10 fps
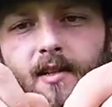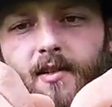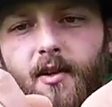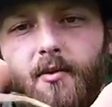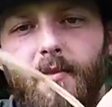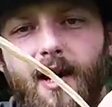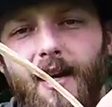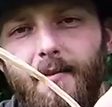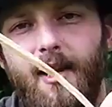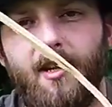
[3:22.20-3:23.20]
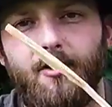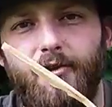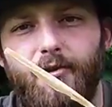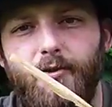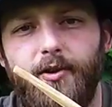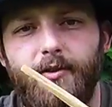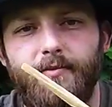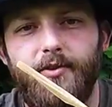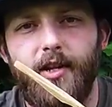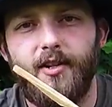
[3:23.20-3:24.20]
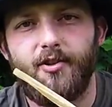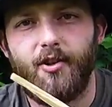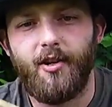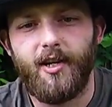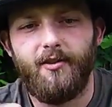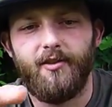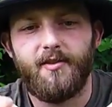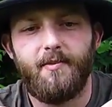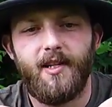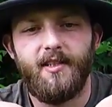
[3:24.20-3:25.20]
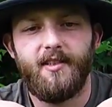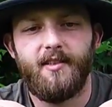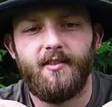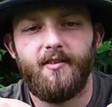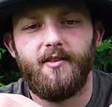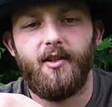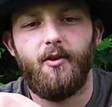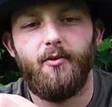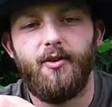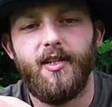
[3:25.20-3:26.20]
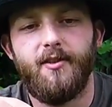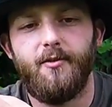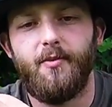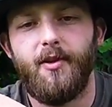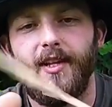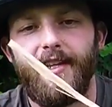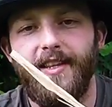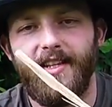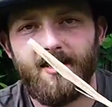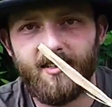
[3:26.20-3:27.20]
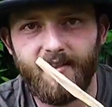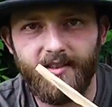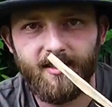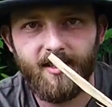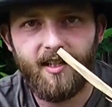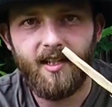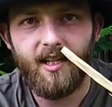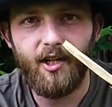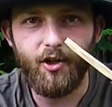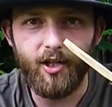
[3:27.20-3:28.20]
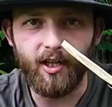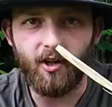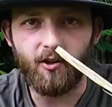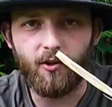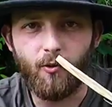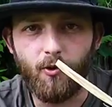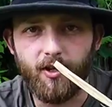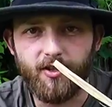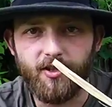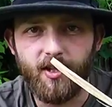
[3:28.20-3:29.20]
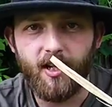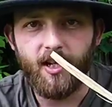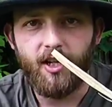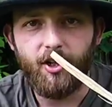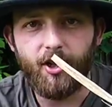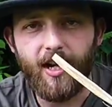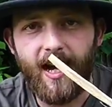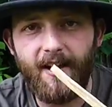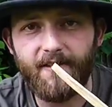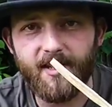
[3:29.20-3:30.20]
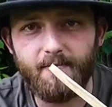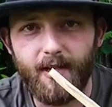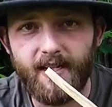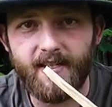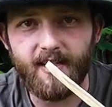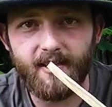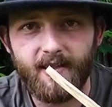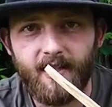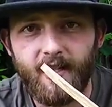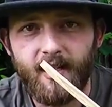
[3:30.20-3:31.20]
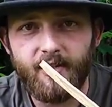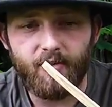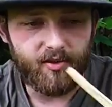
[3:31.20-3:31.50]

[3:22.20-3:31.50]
So mine I made a little shorter so I can show you how to do the splice. So when you get to a point like this, when you need longer cordage, you're going to have to splice it. So to